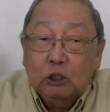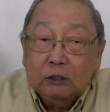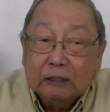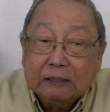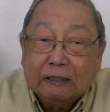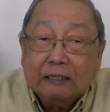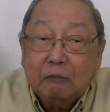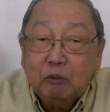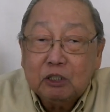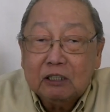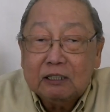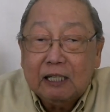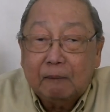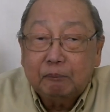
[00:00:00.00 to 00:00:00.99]
The term
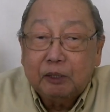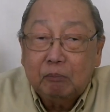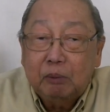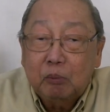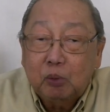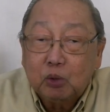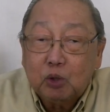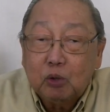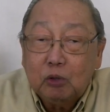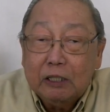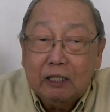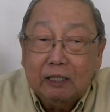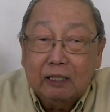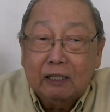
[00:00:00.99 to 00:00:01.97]
was adopted by
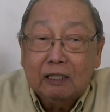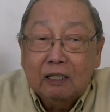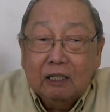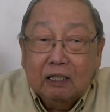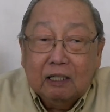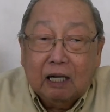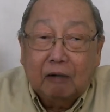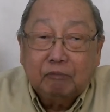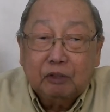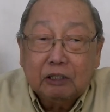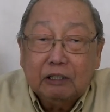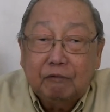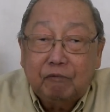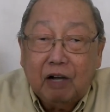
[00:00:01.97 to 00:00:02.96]
Mussolini
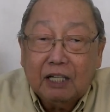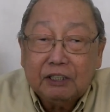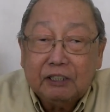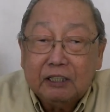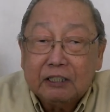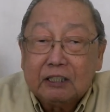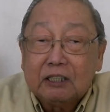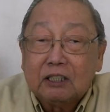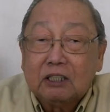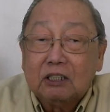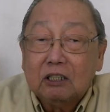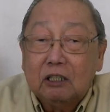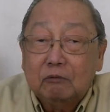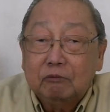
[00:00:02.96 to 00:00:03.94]
after the
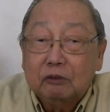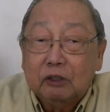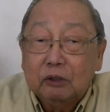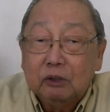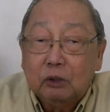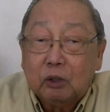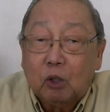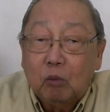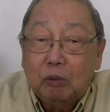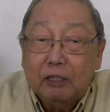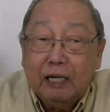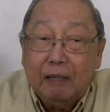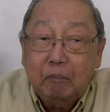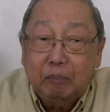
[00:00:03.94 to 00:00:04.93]
fascists of the
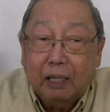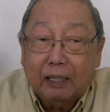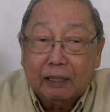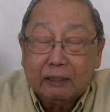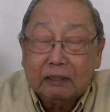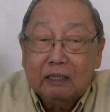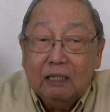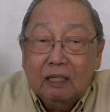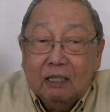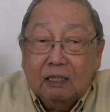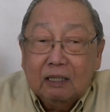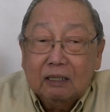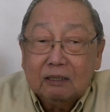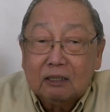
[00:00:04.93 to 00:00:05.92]
Roman Empire
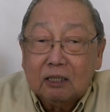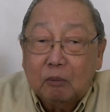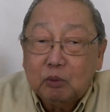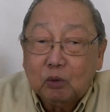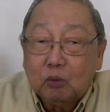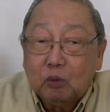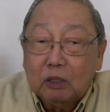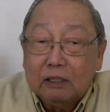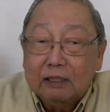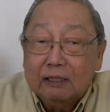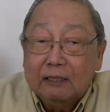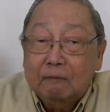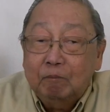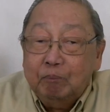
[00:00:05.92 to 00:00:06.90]
and
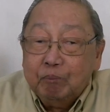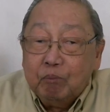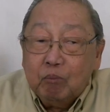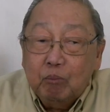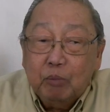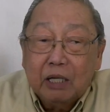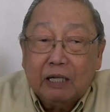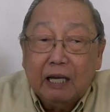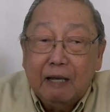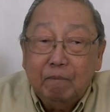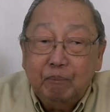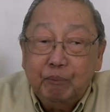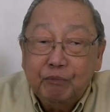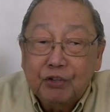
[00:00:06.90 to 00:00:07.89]
subsequently
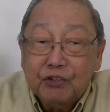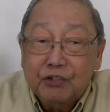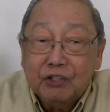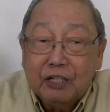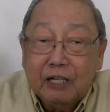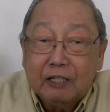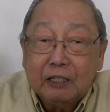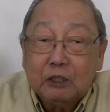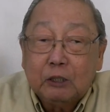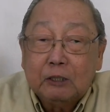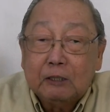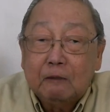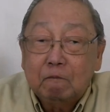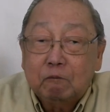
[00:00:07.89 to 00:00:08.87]
became the generic
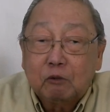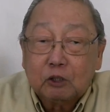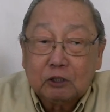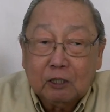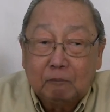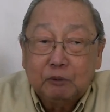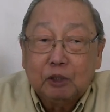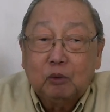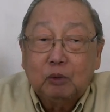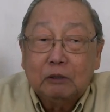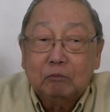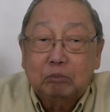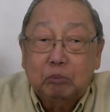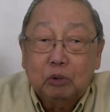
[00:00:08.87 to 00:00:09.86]
term for
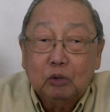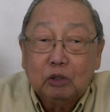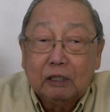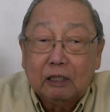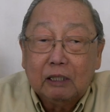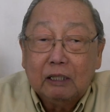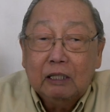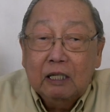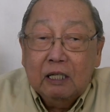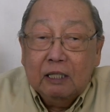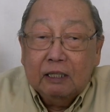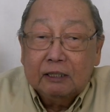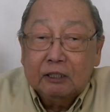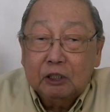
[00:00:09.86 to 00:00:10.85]
subsequent brutal
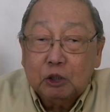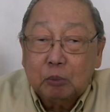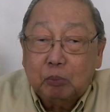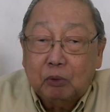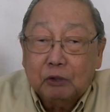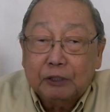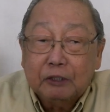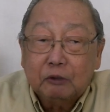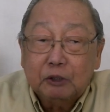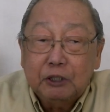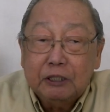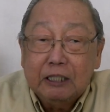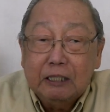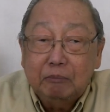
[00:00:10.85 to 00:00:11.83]
and despotic
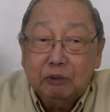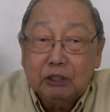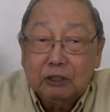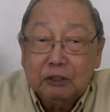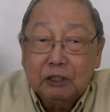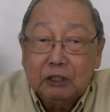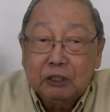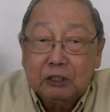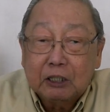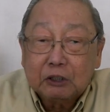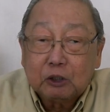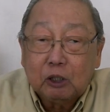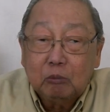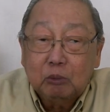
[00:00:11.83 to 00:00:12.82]
regimes in the
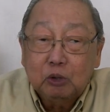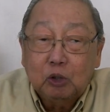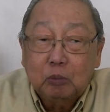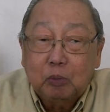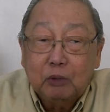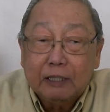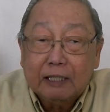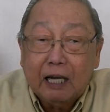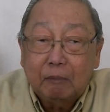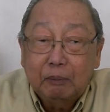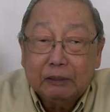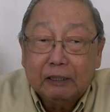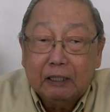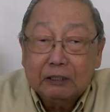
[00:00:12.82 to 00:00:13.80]
industrial monopoly
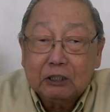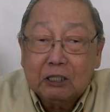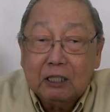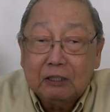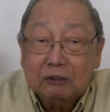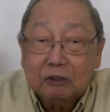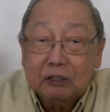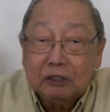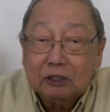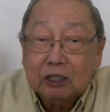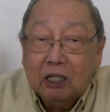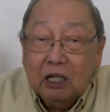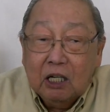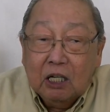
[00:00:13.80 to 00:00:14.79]
capitalist
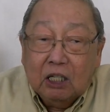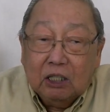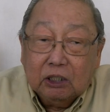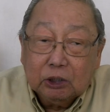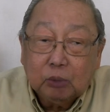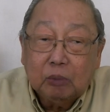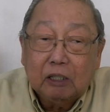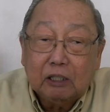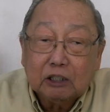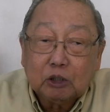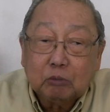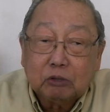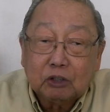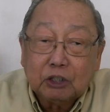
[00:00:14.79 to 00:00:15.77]
countries, as well
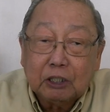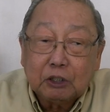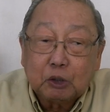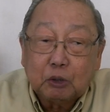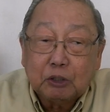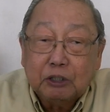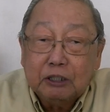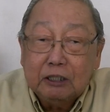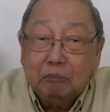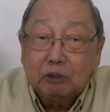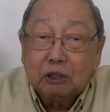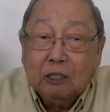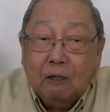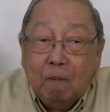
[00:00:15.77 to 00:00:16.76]
as for such
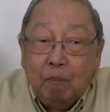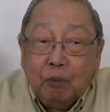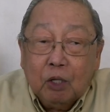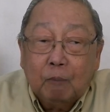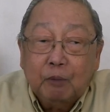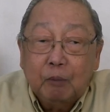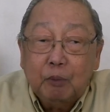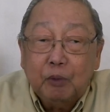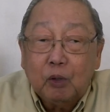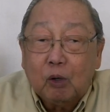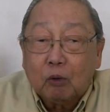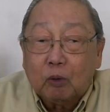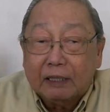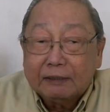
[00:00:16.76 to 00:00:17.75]
regimes of the
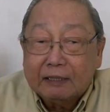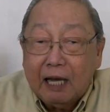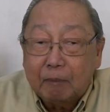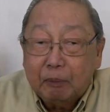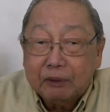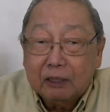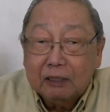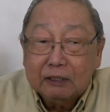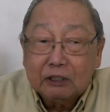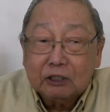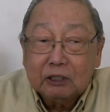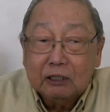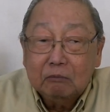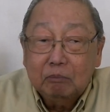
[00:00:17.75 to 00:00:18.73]
bureaucrat
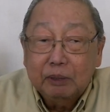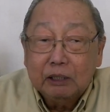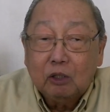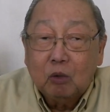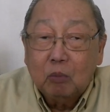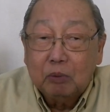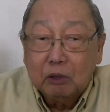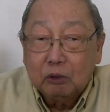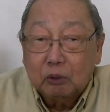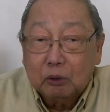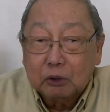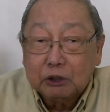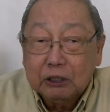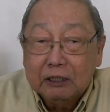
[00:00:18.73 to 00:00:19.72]
capitalist and big
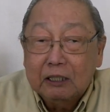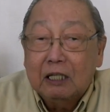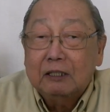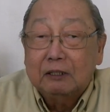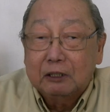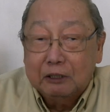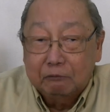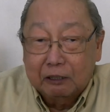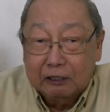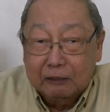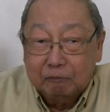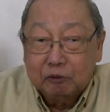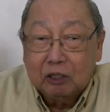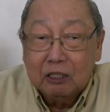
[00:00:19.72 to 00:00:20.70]
compradors in
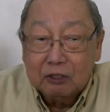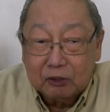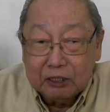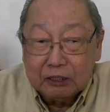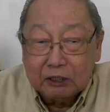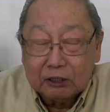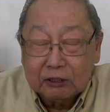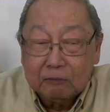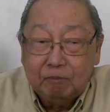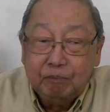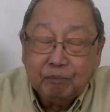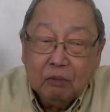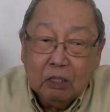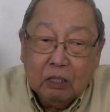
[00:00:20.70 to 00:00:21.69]
underdeveloped countries.
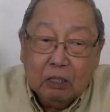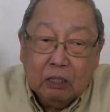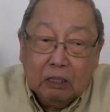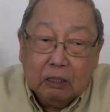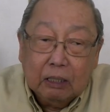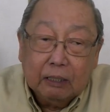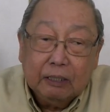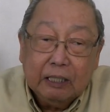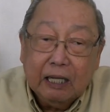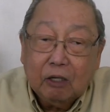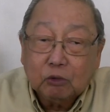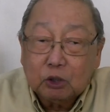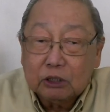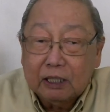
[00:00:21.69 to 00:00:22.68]
At the
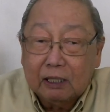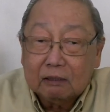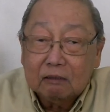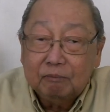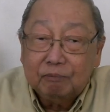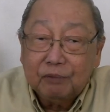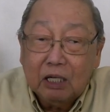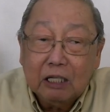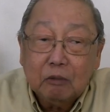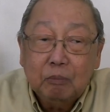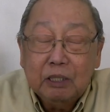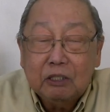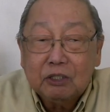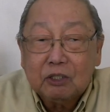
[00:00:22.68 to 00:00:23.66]
outset,
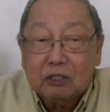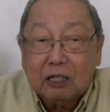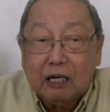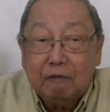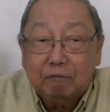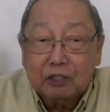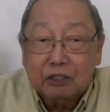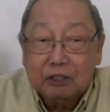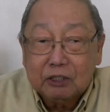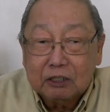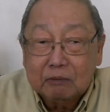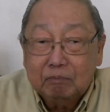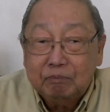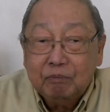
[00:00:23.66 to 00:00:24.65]
let me describe
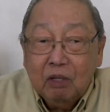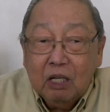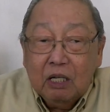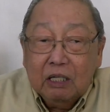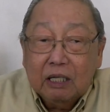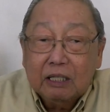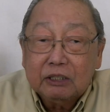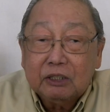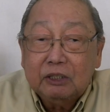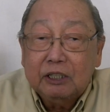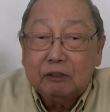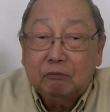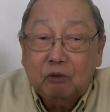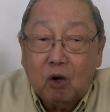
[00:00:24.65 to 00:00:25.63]
fascism as
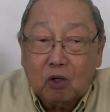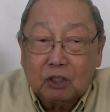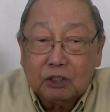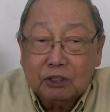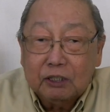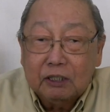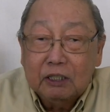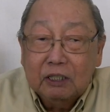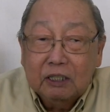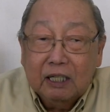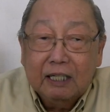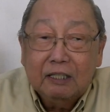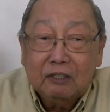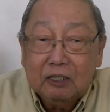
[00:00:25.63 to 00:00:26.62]
the advocacy
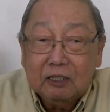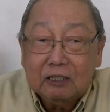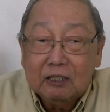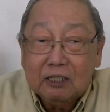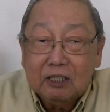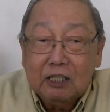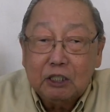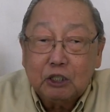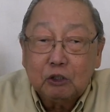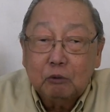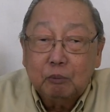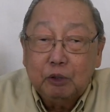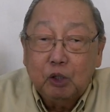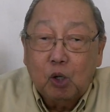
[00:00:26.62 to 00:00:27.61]
and
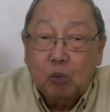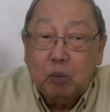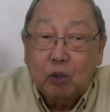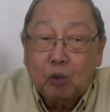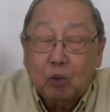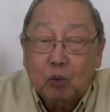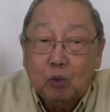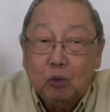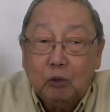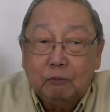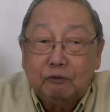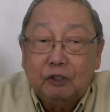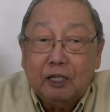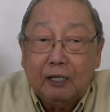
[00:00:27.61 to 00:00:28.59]
realization of the open rule
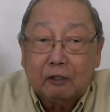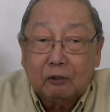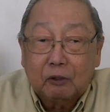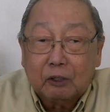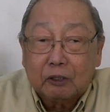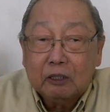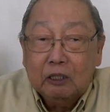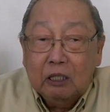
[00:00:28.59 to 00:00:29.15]
of terror